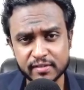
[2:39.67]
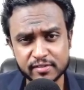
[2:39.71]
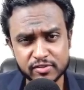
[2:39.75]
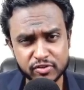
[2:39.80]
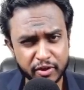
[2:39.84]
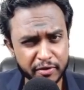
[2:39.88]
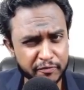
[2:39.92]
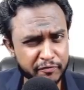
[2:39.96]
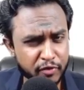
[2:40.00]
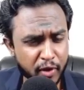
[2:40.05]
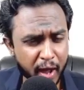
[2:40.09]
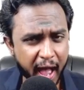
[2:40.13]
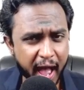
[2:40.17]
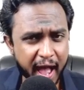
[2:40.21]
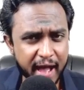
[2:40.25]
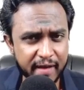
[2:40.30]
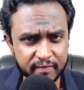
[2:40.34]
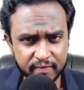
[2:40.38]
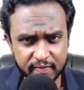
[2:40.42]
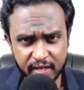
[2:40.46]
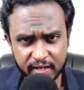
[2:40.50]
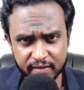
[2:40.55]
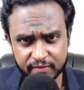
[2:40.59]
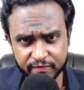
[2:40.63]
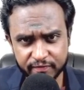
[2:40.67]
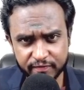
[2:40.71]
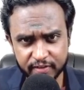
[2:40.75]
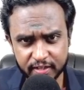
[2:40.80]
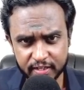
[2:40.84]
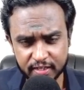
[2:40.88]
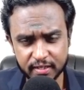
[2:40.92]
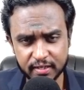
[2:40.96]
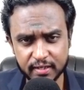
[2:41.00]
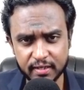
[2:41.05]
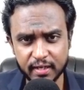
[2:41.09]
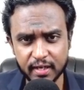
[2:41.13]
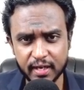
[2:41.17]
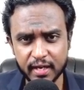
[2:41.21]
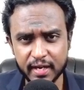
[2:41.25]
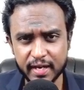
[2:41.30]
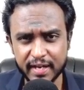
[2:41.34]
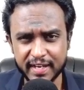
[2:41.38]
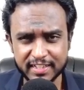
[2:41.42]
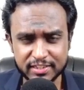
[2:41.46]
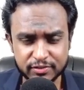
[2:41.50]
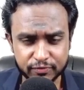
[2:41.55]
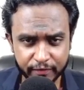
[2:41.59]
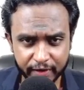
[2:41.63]
So if you have that figure,
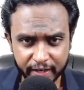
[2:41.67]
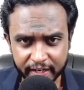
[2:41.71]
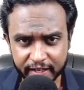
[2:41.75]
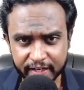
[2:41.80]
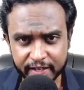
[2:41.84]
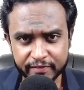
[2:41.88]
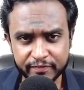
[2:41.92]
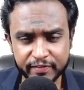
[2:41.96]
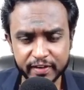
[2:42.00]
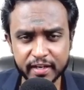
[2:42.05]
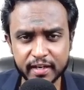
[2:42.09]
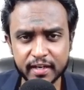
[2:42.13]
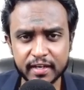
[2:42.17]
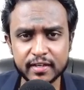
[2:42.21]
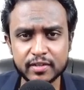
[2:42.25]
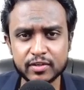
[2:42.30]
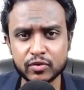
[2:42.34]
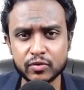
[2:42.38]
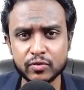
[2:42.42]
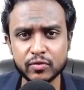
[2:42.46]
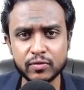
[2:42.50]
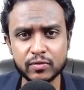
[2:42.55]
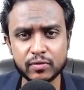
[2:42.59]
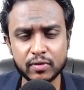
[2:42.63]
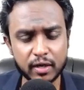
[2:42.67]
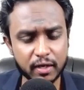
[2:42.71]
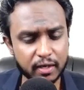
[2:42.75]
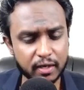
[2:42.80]
it's very difficult to